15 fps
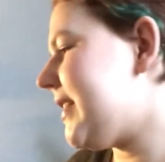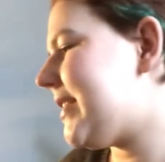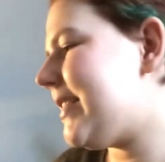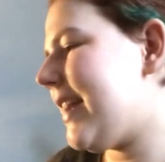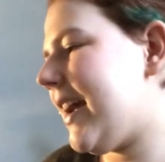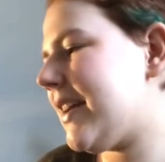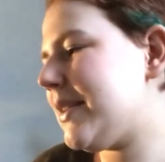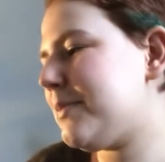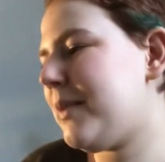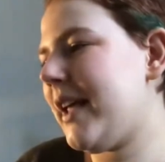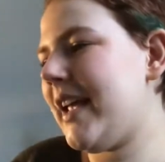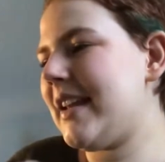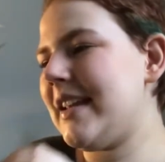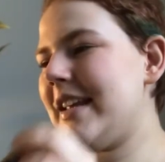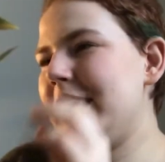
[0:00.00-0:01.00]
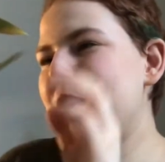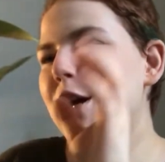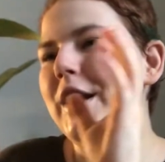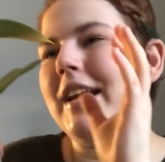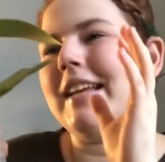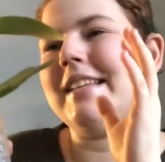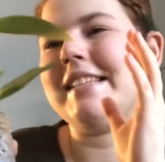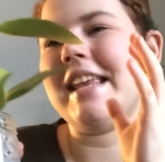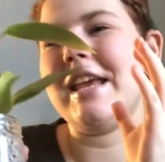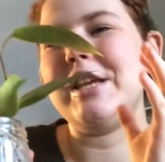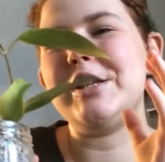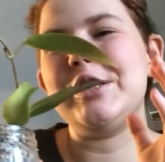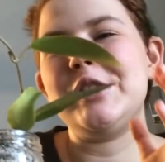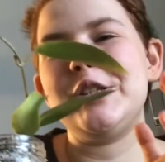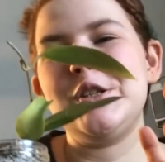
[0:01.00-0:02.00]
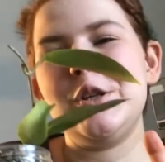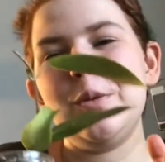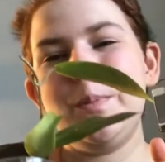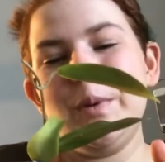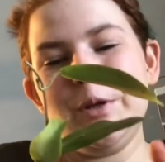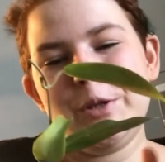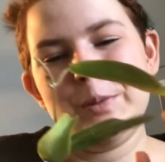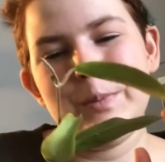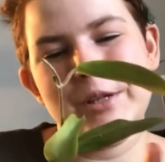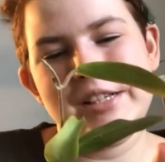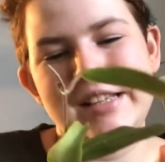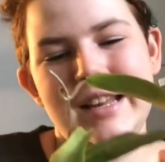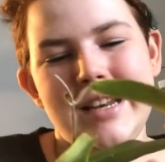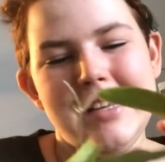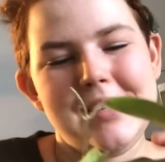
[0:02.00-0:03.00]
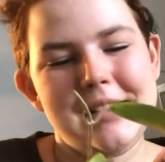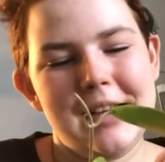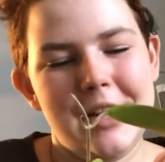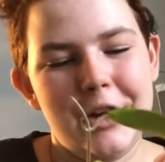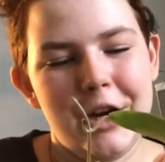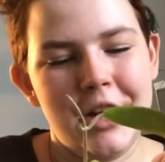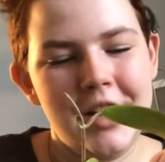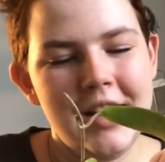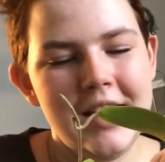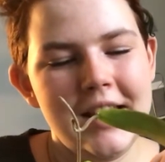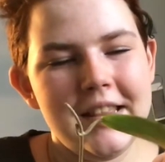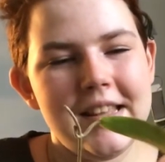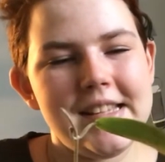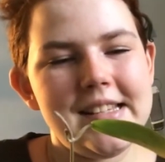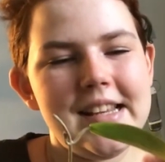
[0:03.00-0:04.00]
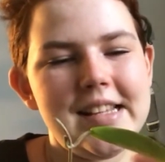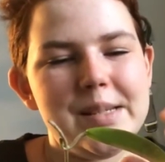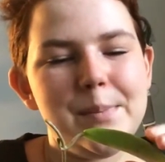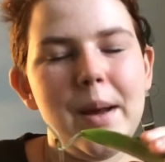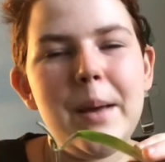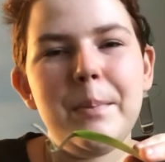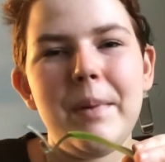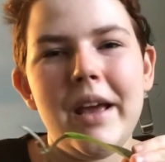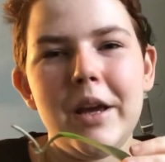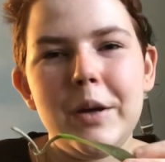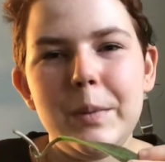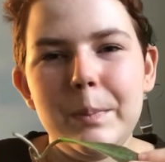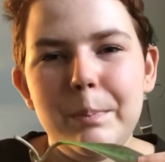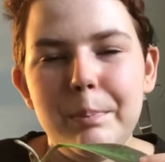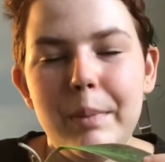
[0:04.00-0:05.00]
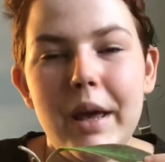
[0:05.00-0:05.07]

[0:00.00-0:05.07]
next plant here is a super duper stunner. This is my Begwitinisis.